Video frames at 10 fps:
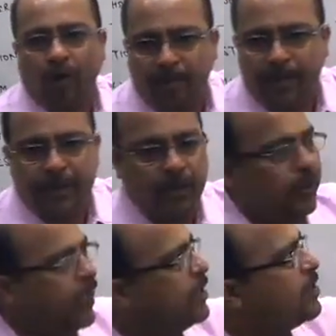proper
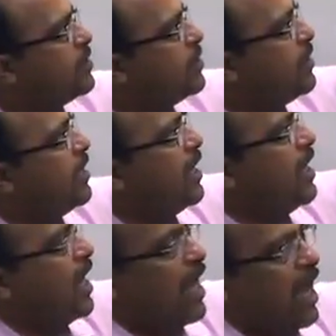units
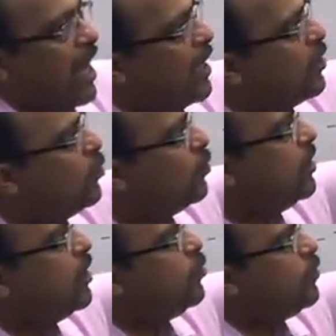and do
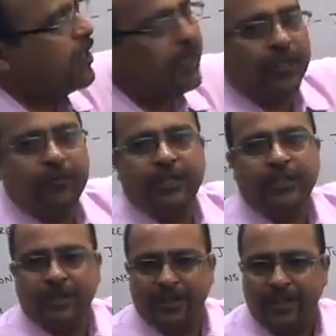the unit
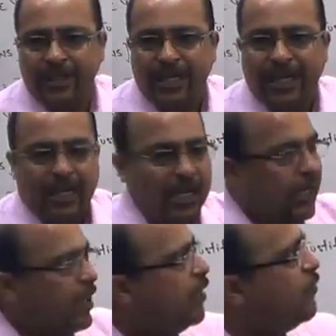conversion
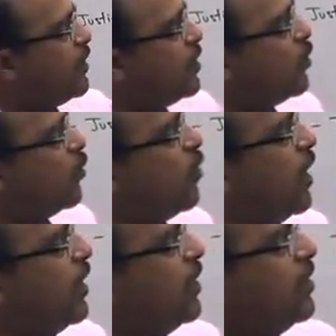if it is
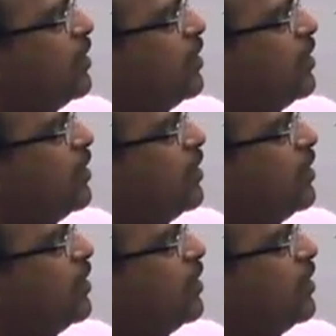required.